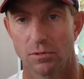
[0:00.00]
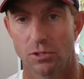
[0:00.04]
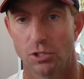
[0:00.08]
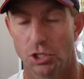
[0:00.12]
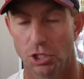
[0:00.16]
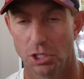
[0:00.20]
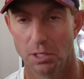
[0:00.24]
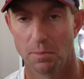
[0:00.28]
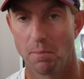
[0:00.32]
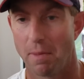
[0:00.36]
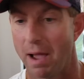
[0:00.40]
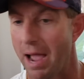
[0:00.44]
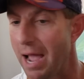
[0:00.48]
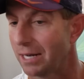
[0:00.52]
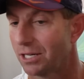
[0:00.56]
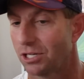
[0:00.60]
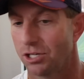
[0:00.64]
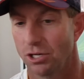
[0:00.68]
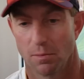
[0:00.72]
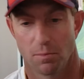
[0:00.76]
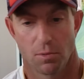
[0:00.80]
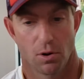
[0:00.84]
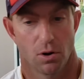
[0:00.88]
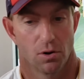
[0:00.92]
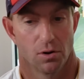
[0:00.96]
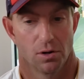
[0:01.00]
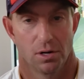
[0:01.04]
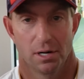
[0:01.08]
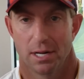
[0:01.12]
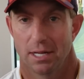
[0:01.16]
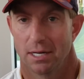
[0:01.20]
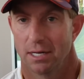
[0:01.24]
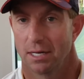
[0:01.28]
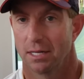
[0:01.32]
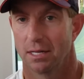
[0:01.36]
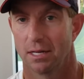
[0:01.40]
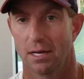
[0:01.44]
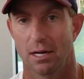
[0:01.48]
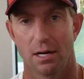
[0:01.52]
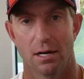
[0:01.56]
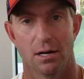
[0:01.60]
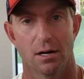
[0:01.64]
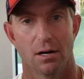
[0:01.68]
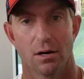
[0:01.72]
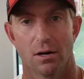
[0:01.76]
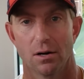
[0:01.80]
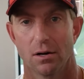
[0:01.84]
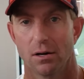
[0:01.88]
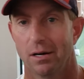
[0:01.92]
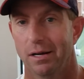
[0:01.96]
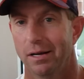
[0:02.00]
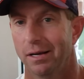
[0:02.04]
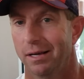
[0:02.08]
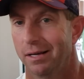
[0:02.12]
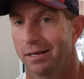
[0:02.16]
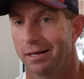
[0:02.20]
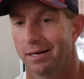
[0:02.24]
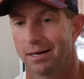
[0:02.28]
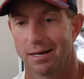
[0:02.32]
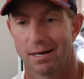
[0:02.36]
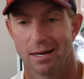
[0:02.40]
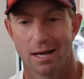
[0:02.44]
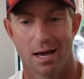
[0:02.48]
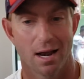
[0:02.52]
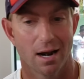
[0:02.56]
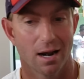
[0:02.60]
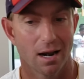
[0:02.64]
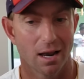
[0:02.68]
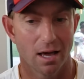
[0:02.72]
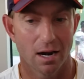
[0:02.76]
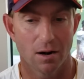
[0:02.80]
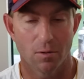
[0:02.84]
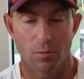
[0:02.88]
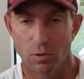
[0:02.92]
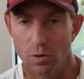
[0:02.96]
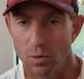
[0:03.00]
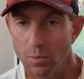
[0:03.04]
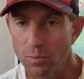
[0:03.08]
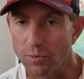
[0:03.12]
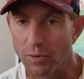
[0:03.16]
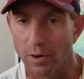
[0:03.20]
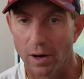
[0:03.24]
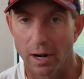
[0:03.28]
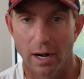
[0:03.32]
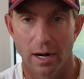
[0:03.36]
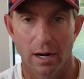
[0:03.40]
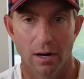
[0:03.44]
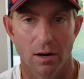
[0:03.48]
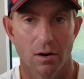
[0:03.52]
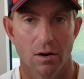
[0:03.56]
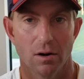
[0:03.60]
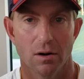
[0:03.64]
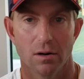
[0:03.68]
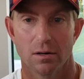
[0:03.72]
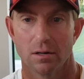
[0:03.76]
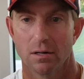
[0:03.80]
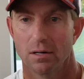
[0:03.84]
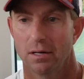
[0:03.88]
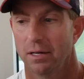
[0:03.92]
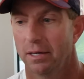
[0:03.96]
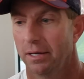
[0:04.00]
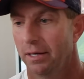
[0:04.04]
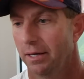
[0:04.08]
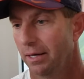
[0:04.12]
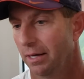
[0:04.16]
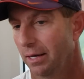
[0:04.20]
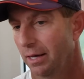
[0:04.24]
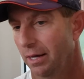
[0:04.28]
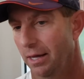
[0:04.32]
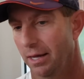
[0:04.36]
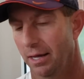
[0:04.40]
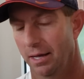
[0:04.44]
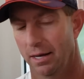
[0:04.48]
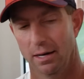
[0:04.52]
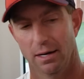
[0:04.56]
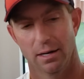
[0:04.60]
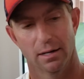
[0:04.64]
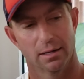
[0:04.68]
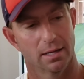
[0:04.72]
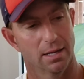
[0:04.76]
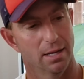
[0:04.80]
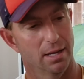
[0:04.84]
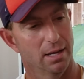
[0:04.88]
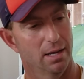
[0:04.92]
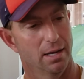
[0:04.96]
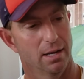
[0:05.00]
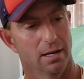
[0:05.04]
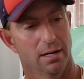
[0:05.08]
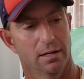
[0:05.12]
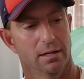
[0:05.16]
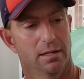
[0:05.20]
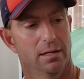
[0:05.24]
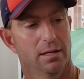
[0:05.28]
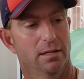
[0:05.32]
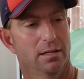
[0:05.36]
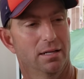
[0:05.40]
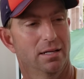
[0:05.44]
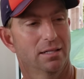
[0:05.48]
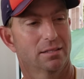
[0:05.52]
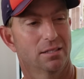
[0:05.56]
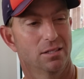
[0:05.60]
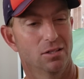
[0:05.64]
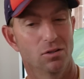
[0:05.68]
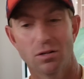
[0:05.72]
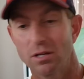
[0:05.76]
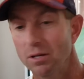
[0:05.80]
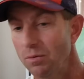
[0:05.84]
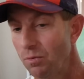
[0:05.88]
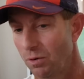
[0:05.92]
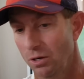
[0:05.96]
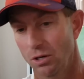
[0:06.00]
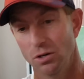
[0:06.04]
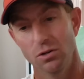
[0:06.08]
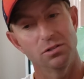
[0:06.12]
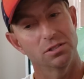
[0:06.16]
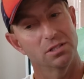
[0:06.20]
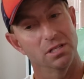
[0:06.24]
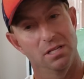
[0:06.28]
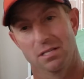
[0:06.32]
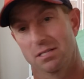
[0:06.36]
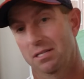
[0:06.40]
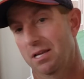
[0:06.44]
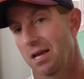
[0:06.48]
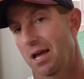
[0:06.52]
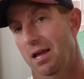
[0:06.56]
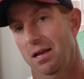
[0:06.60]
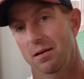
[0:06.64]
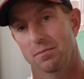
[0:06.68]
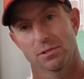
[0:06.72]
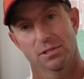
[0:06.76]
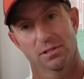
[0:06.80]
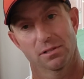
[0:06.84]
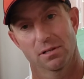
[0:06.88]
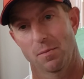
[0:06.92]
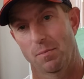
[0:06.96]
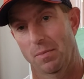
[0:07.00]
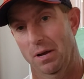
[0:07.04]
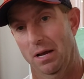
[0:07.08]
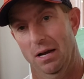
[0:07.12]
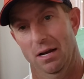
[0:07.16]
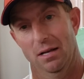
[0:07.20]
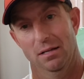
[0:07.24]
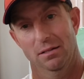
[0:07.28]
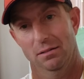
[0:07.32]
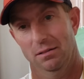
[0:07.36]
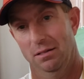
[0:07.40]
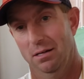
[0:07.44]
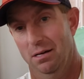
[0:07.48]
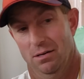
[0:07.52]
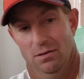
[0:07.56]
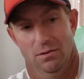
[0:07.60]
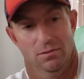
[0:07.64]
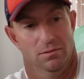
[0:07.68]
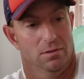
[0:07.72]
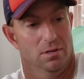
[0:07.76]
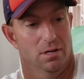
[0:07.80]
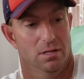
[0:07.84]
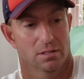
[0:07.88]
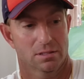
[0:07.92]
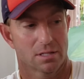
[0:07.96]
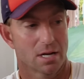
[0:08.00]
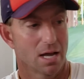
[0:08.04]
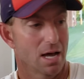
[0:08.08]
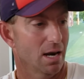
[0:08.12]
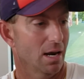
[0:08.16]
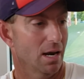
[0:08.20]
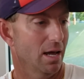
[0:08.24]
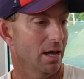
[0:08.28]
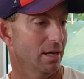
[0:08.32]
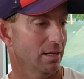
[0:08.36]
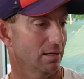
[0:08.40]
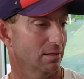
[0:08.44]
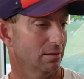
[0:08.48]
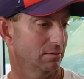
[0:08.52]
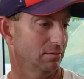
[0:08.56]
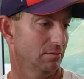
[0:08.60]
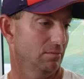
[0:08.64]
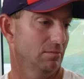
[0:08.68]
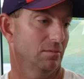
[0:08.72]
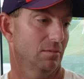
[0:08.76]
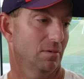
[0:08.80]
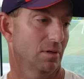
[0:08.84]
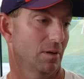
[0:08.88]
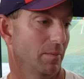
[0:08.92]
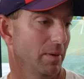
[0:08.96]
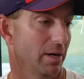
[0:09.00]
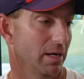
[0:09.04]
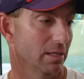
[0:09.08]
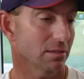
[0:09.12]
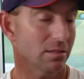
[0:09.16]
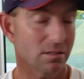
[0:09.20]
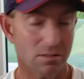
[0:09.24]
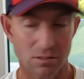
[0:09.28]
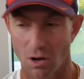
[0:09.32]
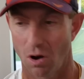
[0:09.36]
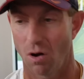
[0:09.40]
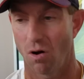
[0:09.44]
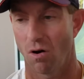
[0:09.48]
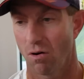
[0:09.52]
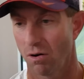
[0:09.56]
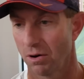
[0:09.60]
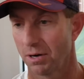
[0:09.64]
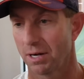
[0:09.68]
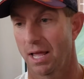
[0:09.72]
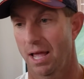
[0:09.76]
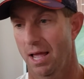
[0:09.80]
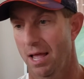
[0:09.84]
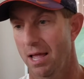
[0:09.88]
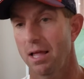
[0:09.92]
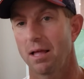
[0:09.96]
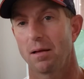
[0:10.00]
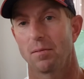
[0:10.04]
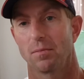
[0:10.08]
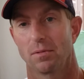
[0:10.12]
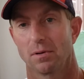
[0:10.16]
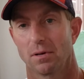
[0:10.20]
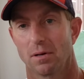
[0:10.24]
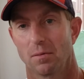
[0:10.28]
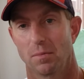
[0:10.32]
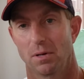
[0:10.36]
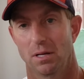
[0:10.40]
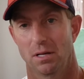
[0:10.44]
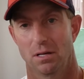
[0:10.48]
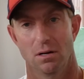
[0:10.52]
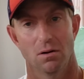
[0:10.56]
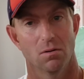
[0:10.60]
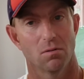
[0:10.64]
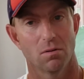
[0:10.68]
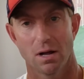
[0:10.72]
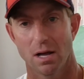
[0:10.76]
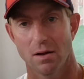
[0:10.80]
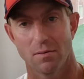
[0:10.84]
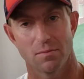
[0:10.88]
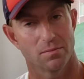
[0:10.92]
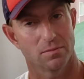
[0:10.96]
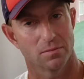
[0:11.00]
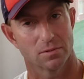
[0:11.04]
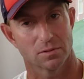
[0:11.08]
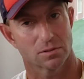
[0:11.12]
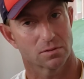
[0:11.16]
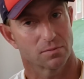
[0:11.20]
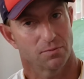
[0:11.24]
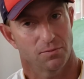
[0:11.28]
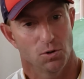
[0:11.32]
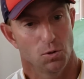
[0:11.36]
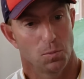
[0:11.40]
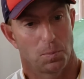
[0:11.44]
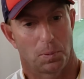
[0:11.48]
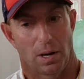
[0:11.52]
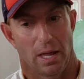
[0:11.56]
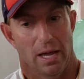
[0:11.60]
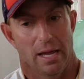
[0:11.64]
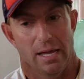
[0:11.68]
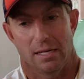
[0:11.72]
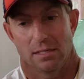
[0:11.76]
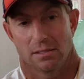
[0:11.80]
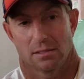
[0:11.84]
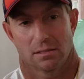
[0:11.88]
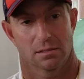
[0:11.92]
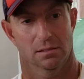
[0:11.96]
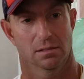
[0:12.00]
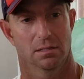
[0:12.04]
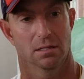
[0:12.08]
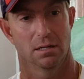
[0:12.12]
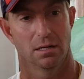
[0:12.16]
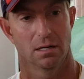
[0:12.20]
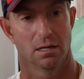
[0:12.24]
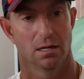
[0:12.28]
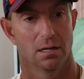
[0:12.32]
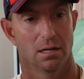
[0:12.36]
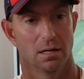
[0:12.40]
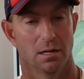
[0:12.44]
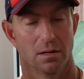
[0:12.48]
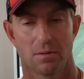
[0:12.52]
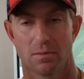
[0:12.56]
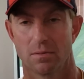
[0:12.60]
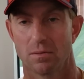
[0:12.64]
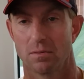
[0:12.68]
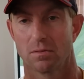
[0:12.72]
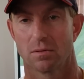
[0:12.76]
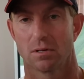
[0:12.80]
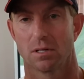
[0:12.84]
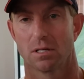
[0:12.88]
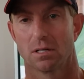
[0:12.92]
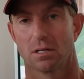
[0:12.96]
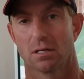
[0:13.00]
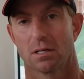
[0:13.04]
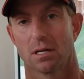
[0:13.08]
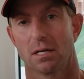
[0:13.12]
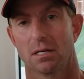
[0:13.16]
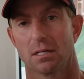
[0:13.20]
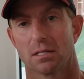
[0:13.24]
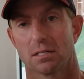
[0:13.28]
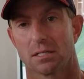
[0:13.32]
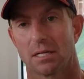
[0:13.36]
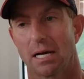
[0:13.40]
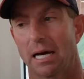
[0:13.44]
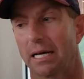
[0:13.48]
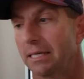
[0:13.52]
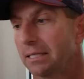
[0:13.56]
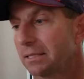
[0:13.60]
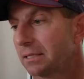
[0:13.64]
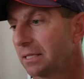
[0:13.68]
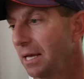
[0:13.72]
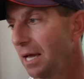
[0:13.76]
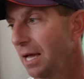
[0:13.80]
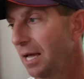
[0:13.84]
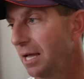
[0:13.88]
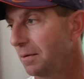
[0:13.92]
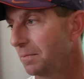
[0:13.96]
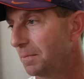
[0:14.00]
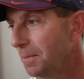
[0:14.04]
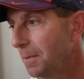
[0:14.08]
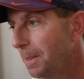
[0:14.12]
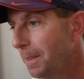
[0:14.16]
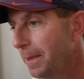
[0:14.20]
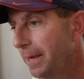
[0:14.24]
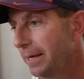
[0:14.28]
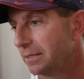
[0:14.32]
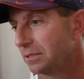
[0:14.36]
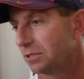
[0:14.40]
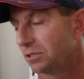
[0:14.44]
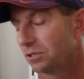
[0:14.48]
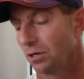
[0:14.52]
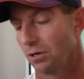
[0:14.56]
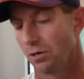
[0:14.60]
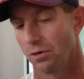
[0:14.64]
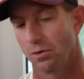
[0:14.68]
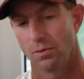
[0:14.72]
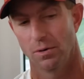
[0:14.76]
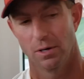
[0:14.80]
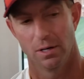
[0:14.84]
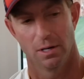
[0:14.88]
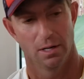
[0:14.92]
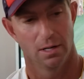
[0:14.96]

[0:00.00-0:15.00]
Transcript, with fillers: good matchup early in the year. Not a lot of room for error, and again, you can lose these games. I mean, it, you know, it's not like I mean, this is a hard game. I mean, you don't have there's a few plays uh, can can decide this game, and so,